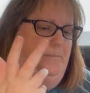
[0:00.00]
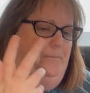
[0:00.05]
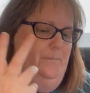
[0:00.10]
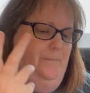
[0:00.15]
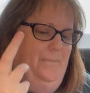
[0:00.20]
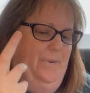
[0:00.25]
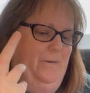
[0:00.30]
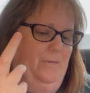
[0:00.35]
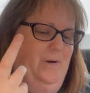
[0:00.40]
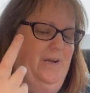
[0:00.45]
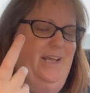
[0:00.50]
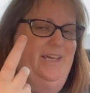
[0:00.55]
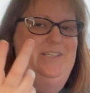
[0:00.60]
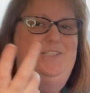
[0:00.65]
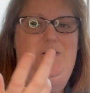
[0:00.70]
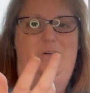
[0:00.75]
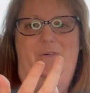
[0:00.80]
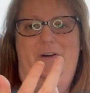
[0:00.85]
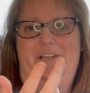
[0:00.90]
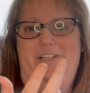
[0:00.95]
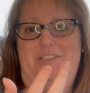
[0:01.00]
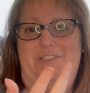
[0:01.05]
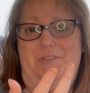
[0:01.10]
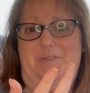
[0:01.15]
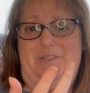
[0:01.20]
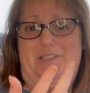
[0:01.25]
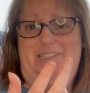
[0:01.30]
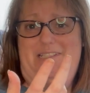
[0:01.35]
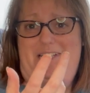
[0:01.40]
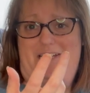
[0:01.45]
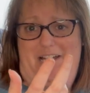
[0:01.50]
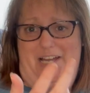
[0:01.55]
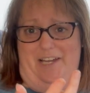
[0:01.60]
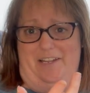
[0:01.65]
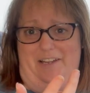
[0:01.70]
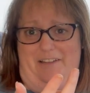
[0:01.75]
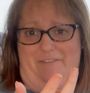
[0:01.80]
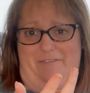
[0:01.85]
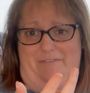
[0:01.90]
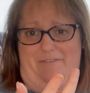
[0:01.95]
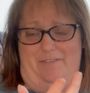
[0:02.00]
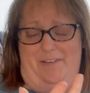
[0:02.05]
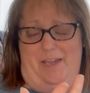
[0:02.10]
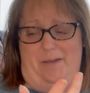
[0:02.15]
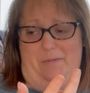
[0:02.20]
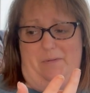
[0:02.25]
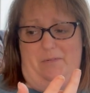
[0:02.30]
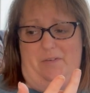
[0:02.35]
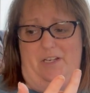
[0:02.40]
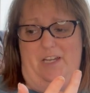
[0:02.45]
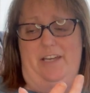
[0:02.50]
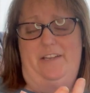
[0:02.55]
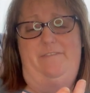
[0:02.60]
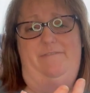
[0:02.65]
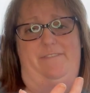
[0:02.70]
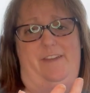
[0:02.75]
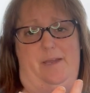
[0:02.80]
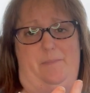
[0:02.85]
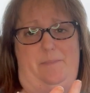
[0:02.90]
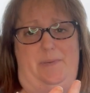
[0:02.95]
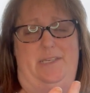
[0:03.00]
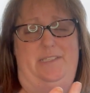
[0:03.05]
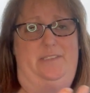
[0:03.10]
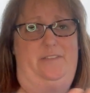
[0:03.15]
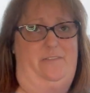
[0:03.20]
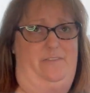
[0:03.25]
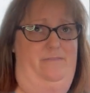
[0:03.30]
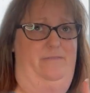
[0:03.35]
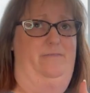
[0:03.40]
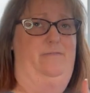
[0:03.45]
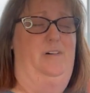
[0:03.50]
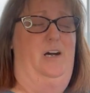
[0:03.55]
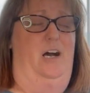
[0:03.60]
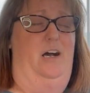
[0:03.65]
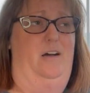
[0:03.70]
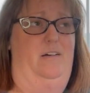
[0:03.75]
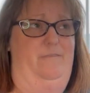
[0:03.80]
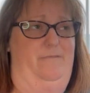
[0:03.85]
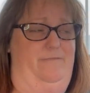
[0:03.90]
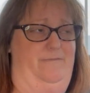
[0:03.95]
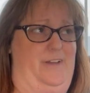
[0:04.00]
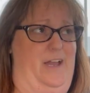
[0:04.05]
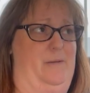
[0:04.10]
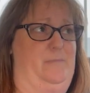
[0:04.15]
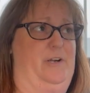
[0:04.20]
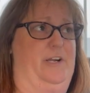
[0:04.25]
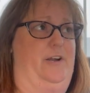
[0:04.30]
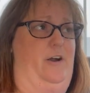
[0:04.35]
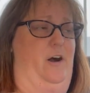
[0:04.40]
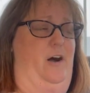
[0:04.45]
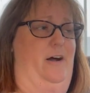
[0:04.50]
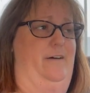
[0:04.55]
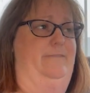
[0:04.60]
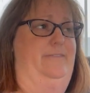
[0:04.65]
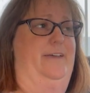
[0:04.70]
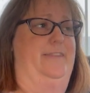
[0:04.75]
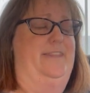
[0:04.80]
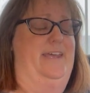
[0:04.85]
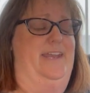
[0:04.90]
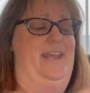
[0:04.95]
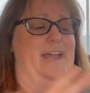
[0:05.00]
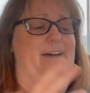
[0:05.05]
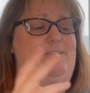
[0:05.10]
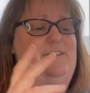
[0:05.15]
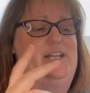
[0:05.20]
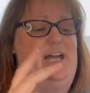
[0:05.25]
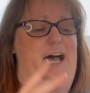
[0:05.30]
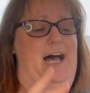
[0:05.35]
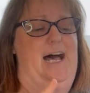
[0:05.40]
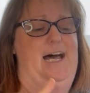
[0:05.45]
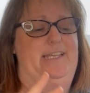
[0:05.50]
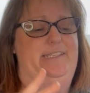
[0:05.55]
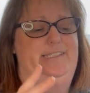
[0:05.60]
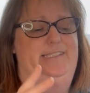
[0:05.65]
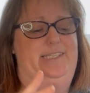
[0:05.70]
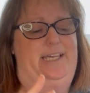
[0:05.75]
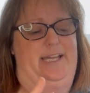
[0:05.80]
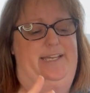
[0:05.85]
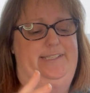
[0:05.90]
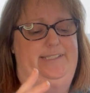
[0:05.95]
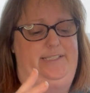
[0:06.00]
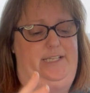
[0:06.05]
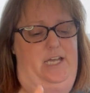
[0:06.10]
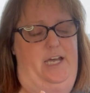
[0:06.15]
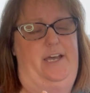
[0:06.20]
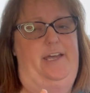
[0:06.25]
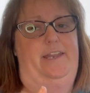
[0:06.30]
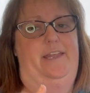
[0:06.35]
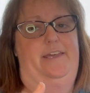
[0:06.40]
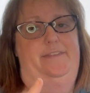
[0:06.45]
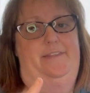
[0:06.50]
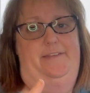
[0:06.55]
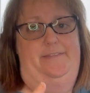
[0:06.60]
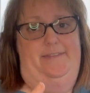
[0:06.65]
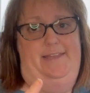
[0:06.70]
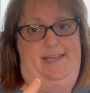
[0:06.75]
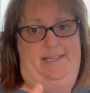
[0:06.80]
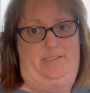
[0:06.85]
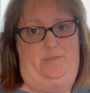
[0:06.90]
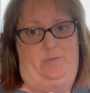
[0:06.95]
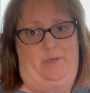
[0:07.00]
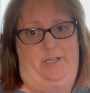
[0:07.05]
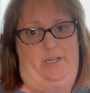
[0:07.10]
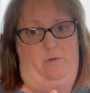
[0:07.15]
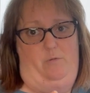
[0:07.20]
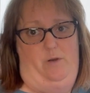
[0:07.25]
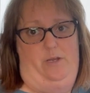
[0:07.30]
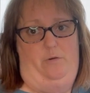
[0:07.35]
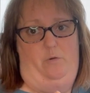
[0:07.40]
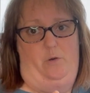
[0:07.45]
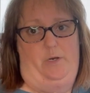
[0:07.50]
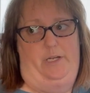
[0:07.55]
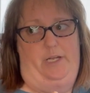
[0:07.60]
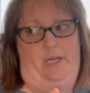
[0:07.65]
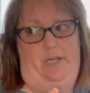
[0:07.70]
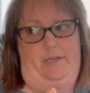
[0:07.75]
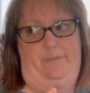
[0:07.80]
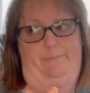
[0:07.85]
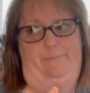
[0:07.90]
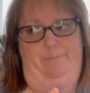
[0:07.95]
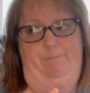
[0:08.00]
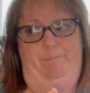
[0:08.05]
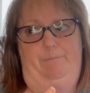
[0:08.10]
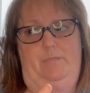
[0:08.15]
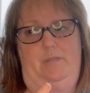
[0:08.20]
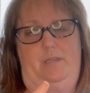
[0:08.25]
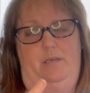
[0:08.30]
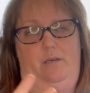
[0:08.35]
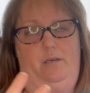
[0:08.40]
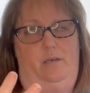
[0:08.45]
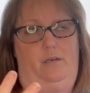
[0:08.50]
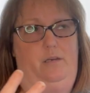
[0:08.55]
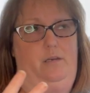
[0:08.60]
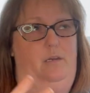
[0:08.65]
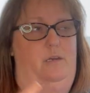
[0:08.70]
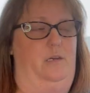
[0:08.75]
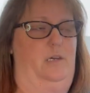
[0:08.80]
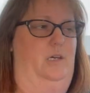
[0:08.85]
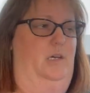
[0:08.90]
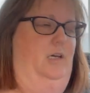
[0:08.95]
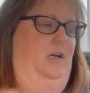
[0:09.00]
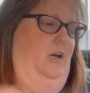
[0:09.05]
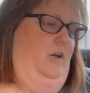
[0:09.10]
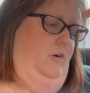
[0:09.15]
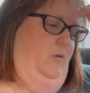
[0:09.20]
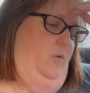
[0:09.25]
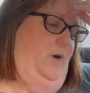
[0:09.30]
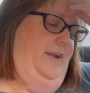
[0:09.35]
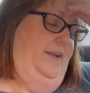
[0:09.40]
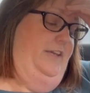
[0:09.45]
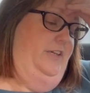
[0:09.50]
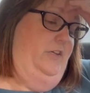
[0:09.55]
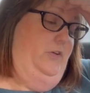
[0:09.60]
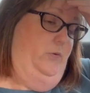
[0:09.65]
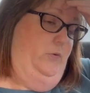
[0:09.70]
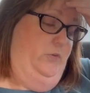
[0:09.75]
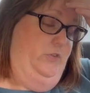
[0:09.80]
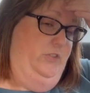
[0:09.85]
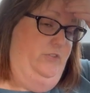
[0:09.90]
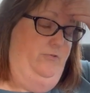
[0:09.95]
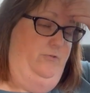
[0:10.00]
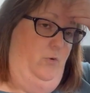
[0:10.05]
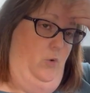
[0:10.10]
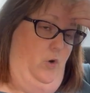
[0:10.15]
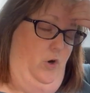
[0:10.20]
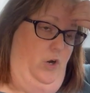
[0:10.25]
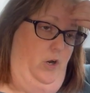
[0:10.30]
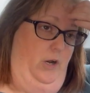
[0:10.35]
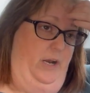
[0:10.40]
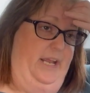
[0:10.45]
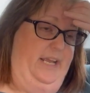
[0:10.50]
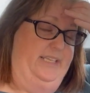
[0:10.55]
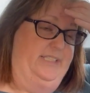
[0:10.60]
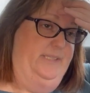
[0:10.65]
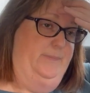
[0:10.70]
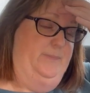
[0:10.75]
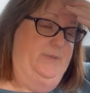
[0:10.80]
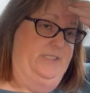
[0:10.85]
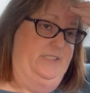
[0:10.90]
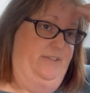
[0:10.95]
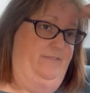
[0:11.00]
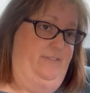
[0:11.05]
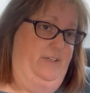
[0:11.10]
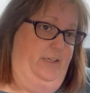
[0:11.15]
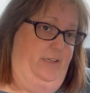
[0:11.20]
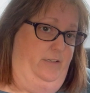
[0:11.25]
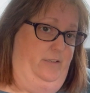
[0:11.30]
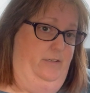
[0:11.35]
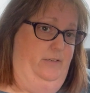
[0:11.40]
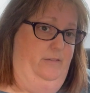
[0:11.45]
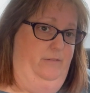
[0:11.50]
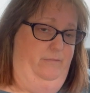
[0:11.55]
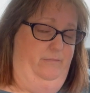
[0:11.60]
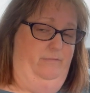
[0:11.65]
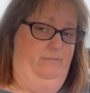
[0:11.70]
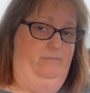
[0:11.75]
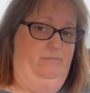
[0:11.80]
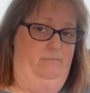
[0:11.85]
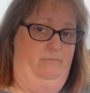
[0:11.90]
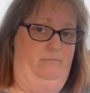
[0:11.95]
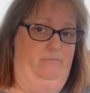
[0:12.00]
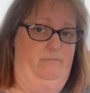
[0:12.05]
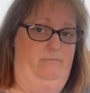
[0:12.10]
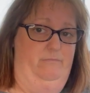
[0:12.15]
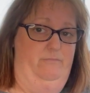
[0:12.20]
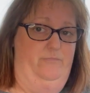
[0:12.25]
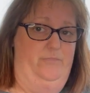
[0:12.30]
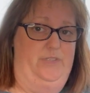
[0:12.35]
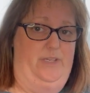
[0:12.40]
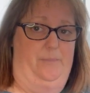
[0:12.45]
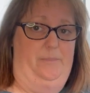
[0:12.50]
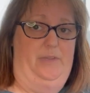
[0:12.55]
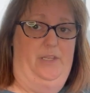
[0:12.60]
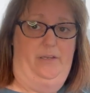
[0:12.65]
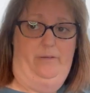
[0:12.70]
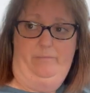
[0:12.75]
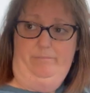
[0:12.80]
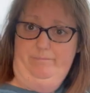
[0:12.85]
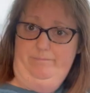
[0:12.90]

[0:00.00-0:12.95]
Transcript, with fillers: But what I don't want to do is cut a cut a fat piece of fabric off and then have an odd size cut and then that's what I want to work on or want to use for a specific something.